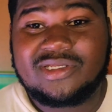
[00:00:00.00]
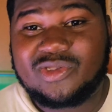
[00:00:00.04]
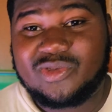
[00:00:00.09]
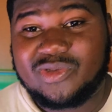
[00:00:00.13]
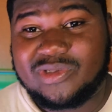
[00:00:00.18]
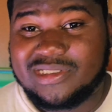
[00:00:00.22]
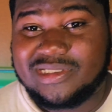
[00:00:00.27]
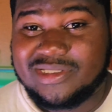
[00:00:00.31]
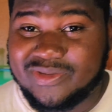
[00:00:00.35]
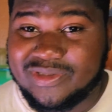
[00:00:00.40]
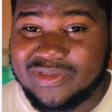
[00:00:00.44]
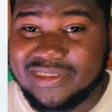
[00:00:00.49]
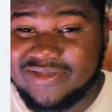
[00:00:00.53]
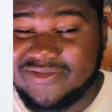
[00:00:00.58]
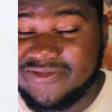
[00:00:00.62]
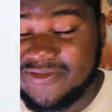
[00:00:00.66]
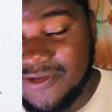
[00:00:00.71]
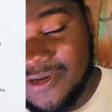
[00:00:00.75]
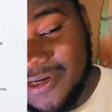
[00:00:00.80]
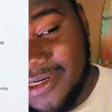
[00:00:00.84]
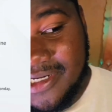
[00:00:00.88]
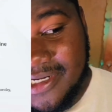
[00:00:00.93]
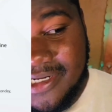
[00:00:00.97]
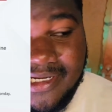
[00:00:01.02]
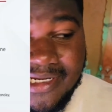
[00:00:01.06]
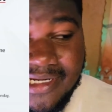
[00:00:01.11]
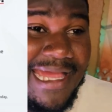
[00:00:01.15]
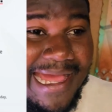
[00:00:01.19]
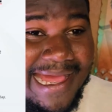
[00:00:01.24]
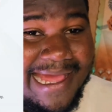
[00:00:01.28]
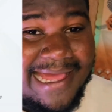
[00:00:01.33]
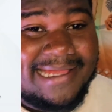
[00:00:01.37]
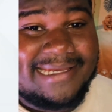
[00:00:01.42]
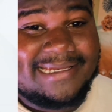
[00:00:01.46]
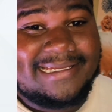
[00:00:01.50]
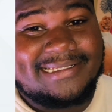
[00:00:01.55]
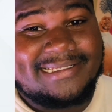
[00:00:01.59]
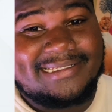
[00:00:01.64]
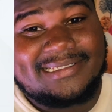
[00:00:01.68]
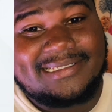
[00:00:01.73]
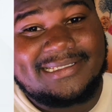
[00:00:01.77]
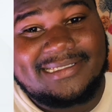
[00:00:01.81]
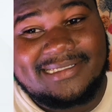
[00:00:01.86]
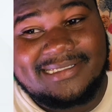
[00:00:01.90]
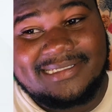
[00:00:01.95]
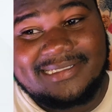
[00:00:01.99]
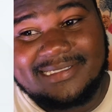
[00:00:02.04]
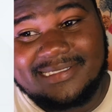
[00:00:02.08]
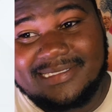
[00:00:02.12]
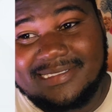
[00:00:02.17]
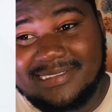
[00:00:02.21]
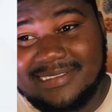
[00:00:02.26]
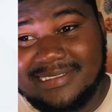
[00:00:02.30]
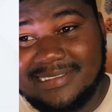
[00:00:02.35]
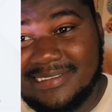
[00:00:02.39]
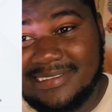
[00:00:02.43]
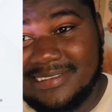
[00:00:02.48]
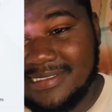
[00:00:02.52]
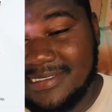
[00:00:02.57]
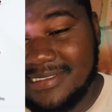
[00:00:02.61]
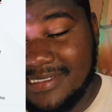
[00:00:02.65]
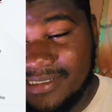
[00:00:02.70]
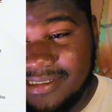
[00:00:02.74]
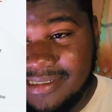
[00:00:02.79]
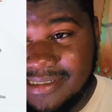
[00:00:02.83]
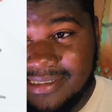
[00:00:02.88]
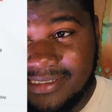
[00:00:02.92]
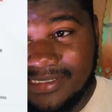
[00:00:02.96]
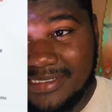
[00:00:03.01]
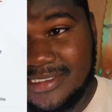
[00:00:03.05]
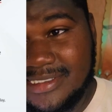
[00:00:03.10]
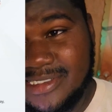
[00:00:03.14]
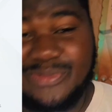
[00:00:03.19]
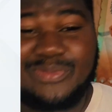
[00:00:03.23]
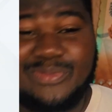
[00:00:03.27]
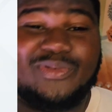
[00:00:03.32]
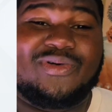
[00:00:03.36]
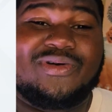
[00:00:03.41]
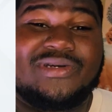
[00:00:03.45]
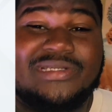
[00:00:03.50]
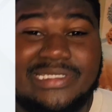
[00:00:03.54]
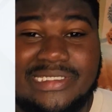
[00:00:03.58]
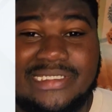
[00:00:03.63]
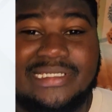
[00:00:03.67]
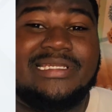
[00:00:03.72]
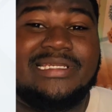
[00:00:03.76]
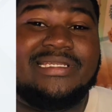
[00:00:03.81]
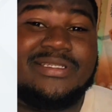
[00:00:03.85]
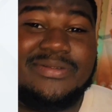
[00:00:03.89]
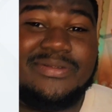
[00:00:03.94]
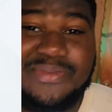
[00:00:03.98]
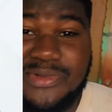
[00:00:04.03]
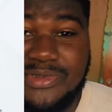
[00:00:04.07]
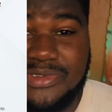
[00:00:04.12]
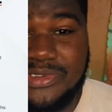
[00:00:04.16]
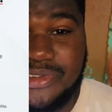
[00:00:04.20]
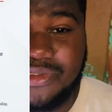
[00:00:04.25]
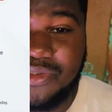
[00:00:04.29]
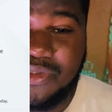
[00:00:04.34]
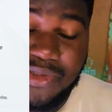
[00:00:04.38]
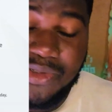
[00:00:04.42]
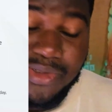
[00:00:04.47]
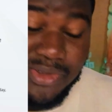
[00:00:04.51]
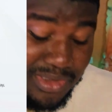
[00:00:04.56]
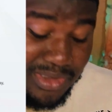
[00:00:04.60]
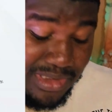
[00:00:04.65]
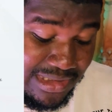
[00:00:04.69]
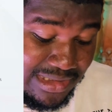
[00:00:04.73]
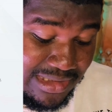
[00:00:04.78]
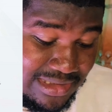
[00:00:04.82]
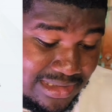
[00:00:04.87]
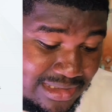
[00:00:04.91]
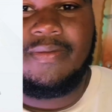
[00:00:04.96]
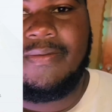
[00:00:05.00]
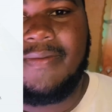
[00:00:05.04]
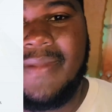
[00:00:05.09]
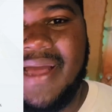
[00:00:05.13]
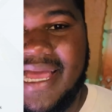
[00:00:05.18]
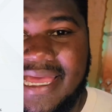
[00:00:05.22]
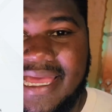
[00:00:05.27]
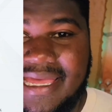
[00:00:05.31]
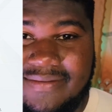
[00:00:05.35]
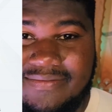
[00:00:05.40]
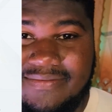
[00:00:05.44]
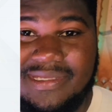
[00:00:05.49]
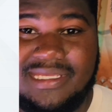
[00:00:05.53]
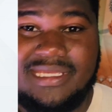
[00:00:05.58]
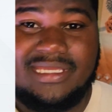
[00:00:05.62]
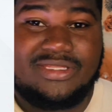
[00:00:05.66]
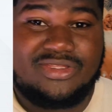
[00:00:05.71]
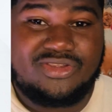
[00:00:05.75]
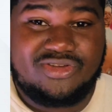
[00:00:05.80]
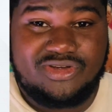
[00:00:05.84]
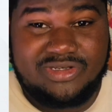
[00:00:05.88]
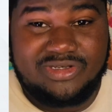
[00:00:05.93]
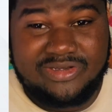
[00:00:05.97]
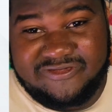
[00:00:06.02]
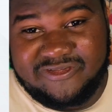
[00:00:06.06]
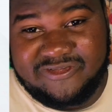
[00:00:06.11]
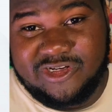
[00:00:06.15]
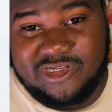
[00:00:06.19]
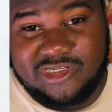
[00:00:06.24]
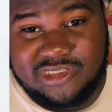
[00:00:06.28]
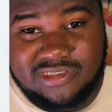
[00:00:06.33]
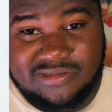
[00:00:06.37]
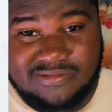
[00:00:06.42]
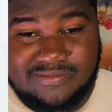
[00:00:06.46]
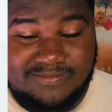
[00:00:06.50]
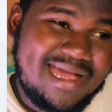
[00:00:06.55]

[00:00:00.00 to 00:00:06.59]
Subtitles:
2024, and it's supposedly supposed to close by May 31st.